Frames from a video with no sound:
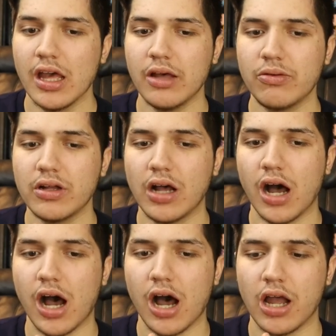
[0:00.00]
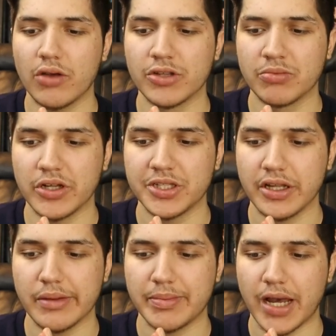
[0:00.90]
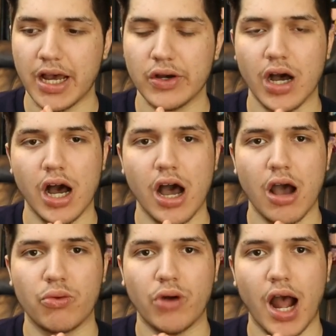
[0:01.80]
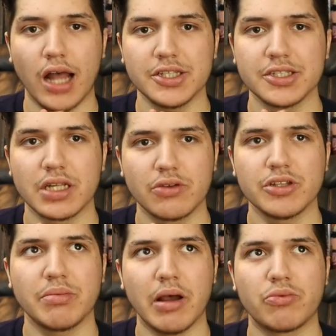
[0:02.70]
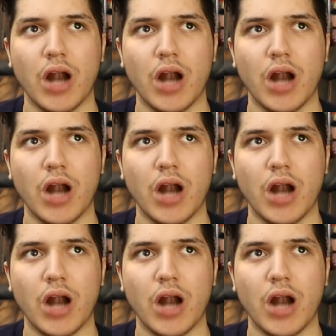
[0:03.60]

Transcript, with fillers: it was, uh, it was mostly about, uh, Ross. It was about